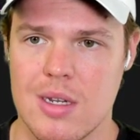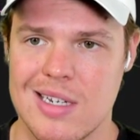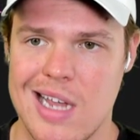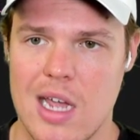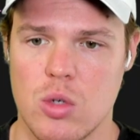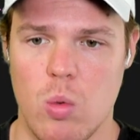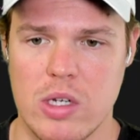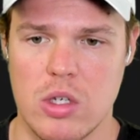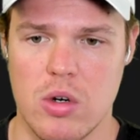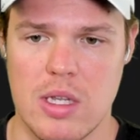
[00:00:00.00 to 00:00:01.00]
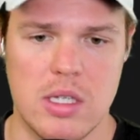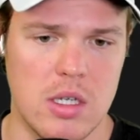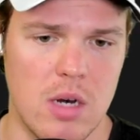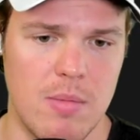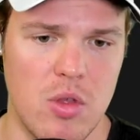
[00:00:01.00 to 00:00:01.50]
dash wizard. This is
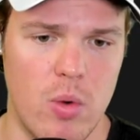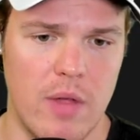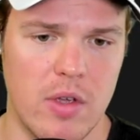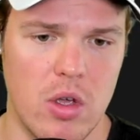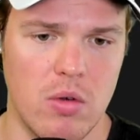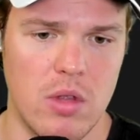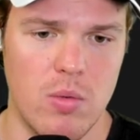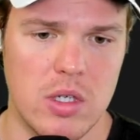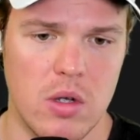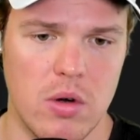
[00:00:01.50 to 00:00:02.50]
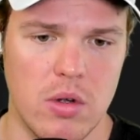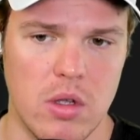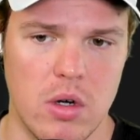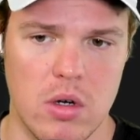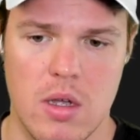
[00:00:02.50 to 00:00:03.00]
going to be the relevant code that we saw
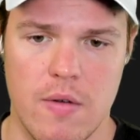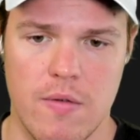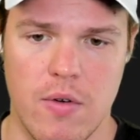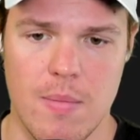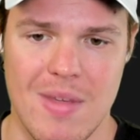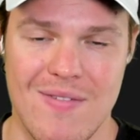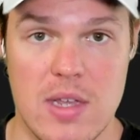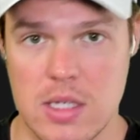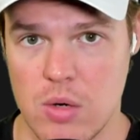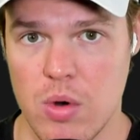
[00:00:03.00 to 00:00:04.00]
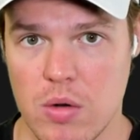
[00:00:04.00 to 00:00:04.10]
earlier from V0.